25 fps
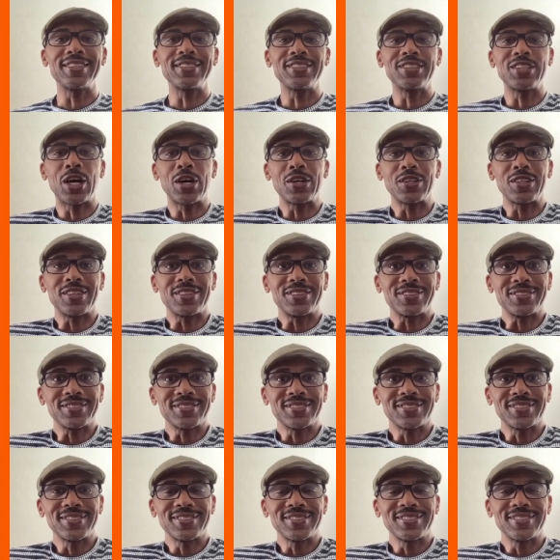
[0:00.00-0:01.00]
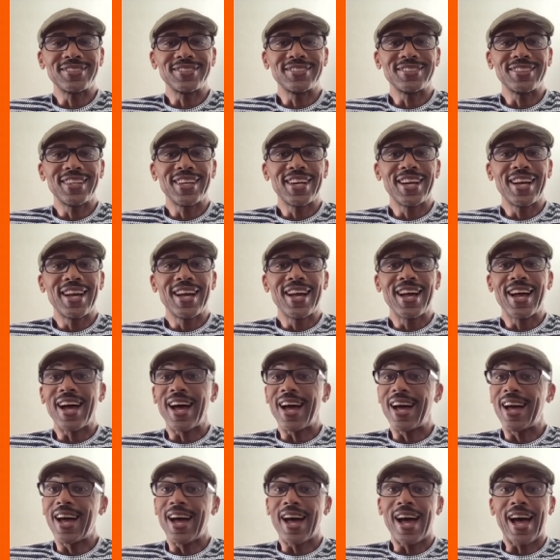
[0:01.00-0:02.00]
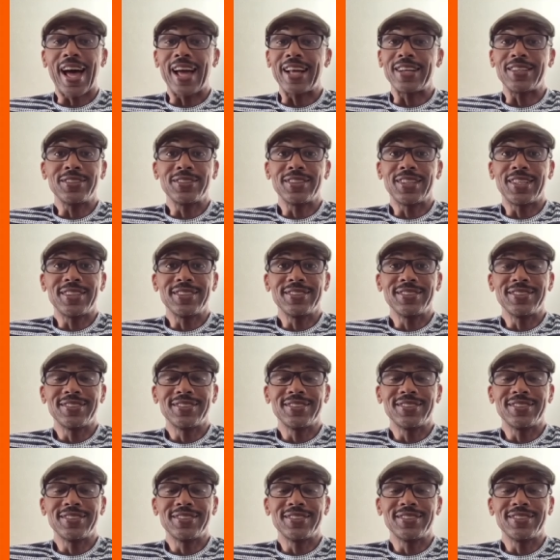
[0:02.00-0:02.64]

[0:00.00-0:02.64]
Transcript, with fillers: don't know. I don't know.